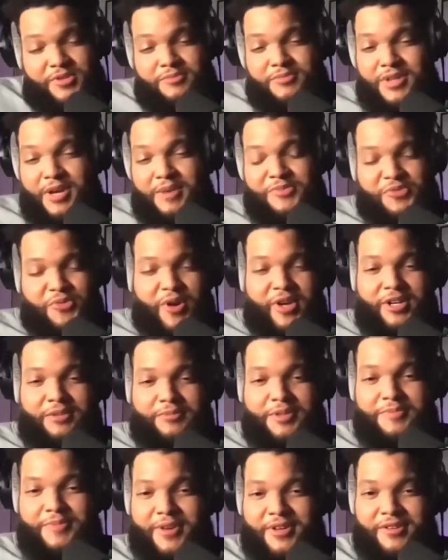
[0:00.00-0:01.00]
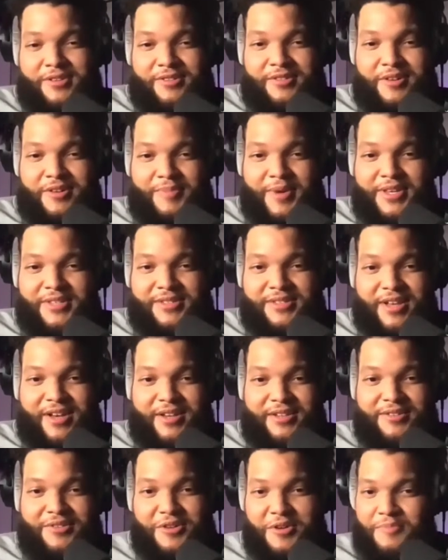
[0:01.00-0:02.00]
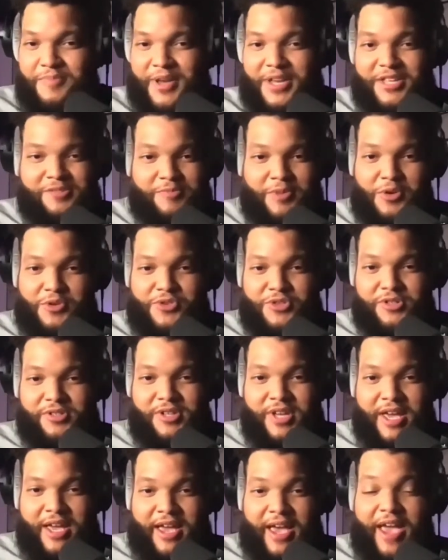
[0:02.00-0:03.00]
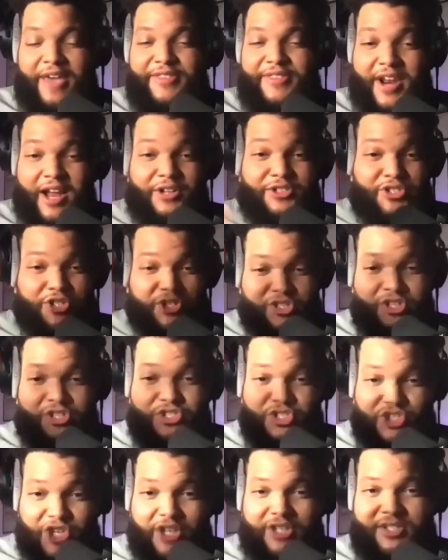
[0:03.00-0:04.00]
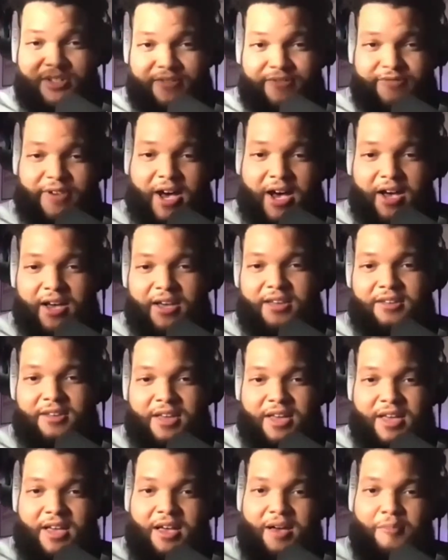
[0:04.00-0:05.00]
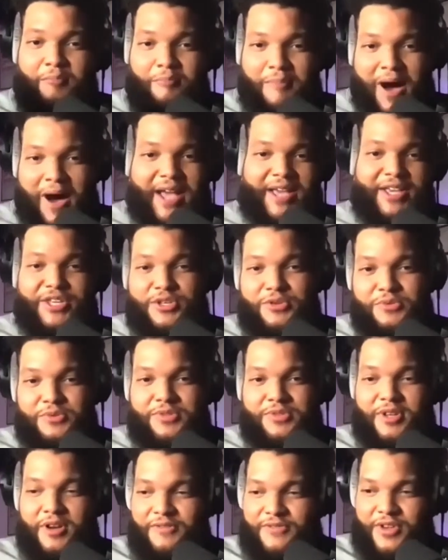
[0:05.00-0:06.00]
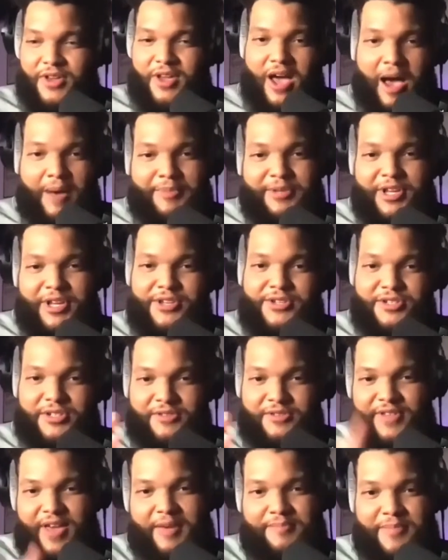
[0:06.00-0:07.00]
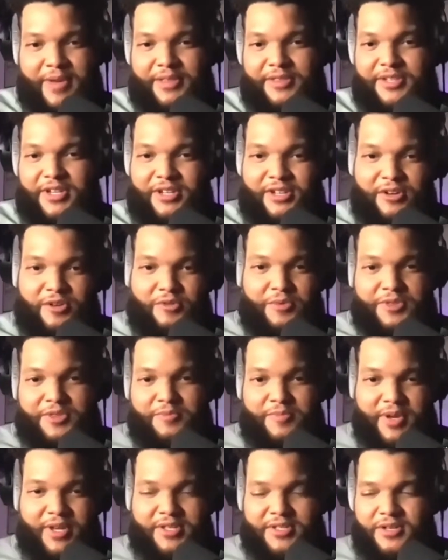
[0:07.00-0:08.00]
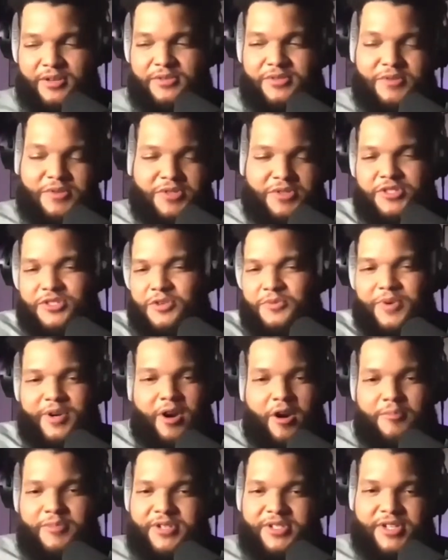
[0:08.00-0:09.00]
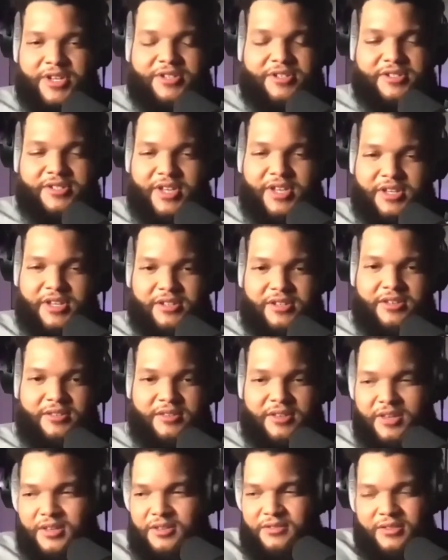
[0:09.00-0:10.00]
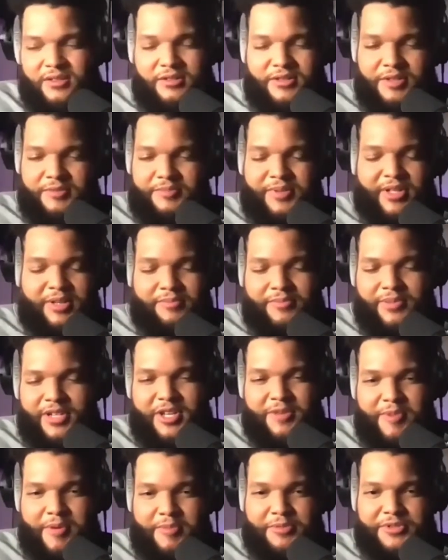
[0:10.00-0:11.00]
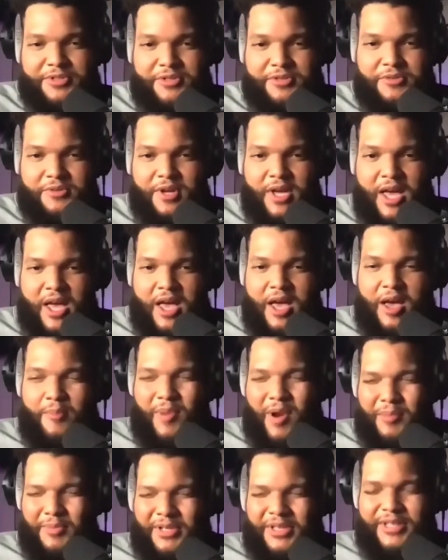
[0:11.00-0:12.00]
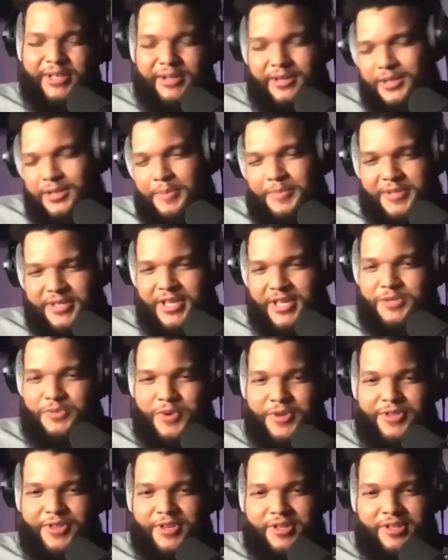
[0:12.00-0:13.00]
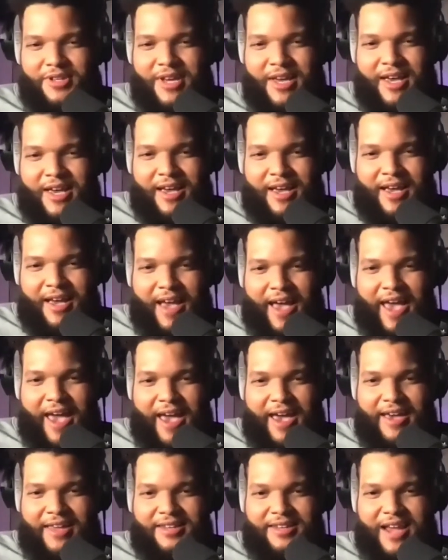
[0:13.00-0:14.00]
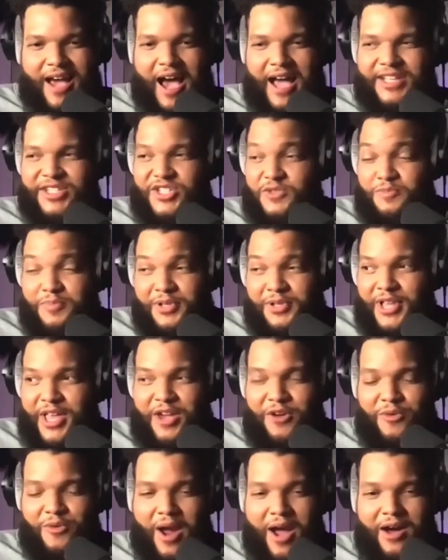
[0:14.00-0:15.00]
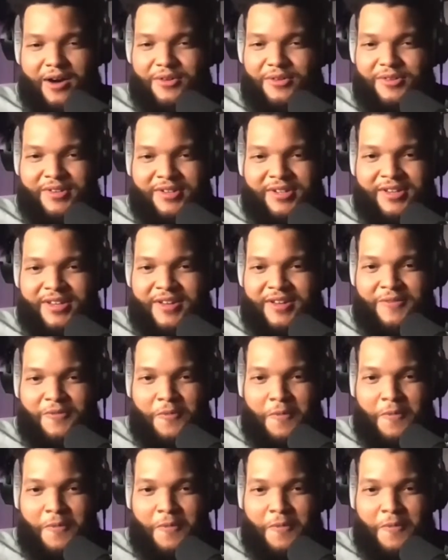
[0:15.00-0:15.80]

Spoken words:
sometimes randomly pick a bass line or a bass motion, and then I'll just justify my use of the combination of that melody note with the bass note. So it's just a reharmonization technique that, that plenty of people do, but I'm a little obsessed with it. And I just play around